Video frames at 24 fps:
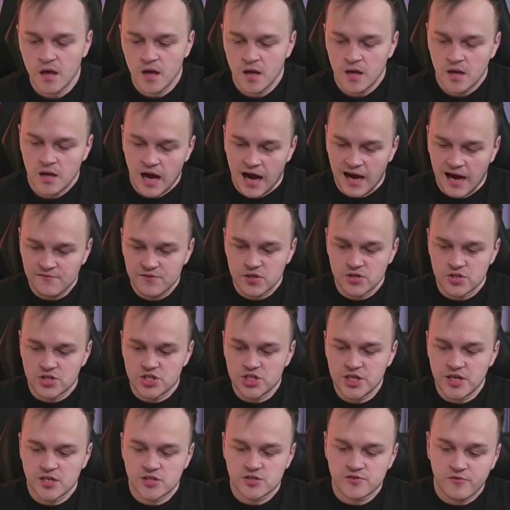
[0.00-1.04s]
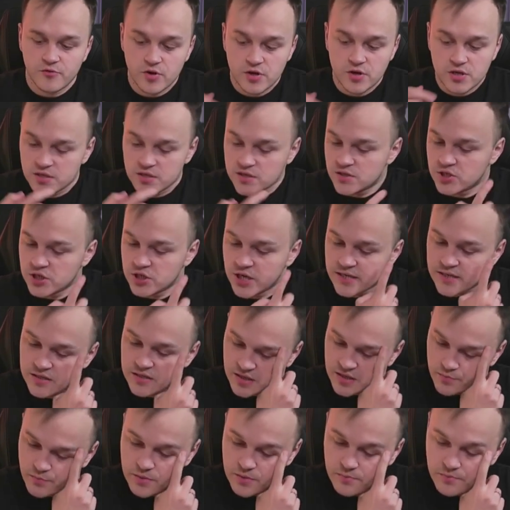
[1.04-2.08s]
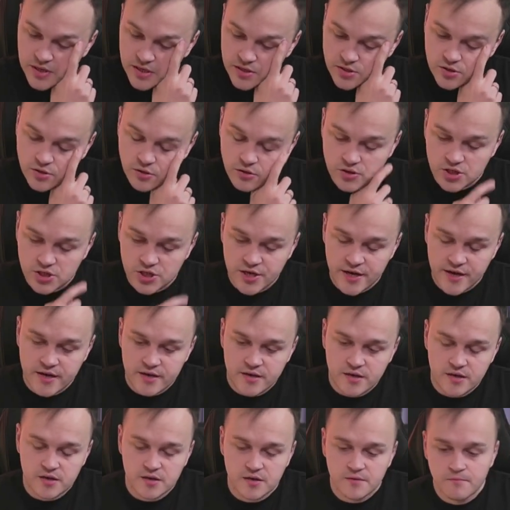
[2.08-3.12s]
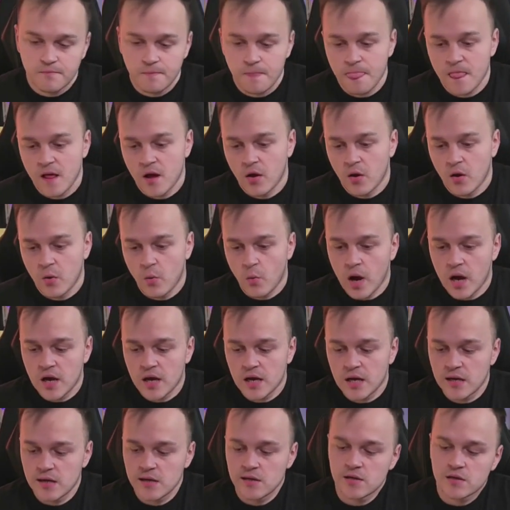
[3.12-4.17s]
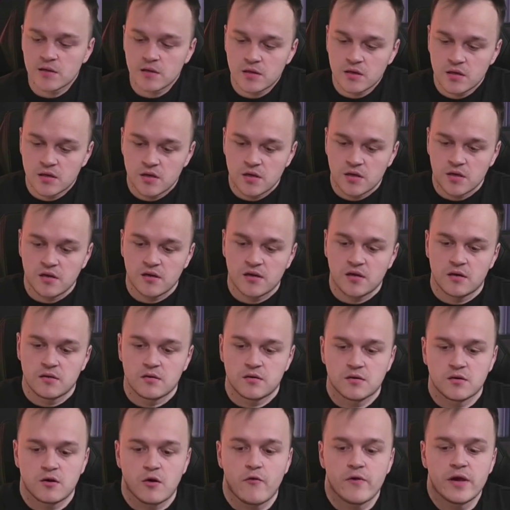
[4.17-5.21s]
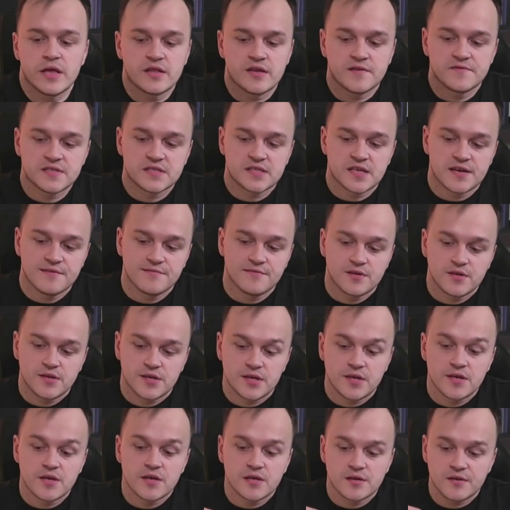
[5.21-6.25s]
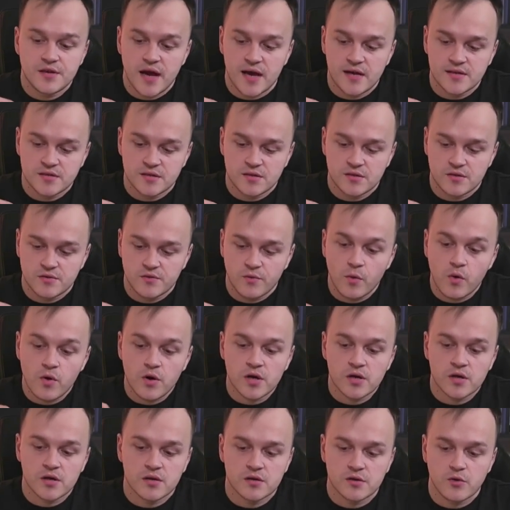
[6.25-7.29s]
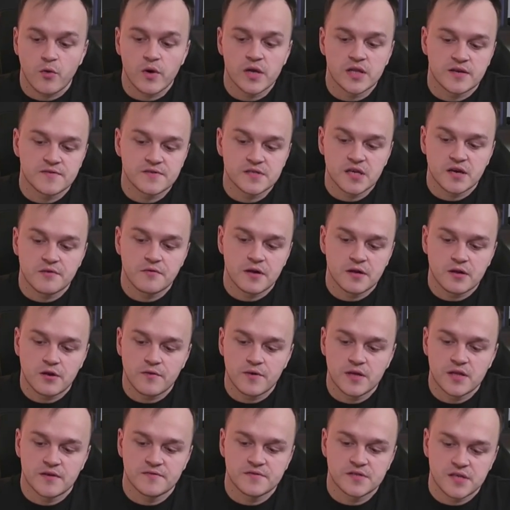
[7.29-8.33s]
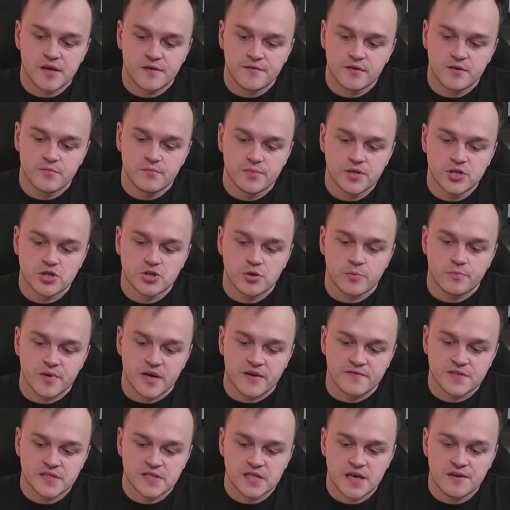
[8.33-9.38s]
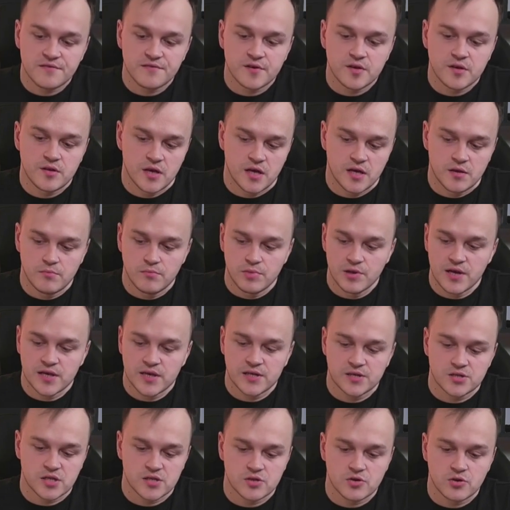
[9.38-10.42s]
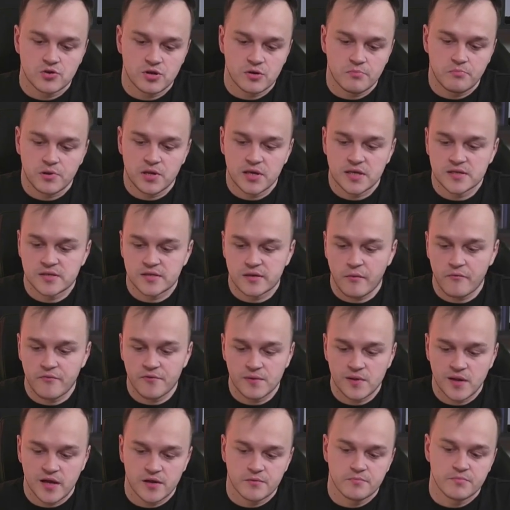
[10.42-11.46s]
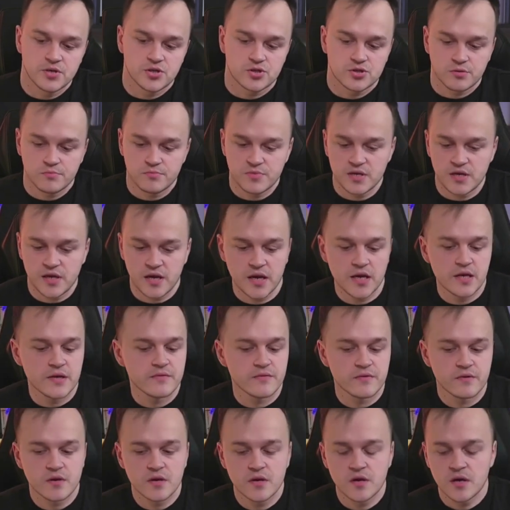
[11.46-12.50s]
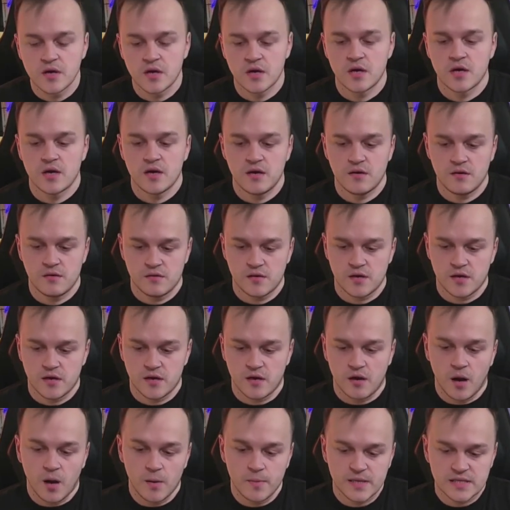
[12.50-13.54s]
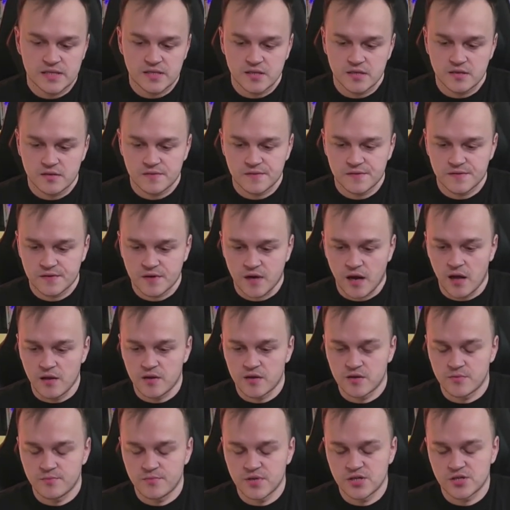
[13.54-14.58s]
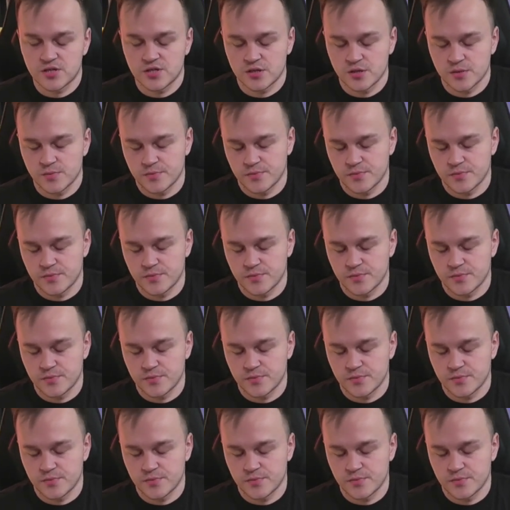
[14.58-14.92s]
After gh4, it is just a perpetual check, while queen f7 here doesn't work. Queen f7, bishop f7, and black just gonna play something like bishop d8. The opposite color bishop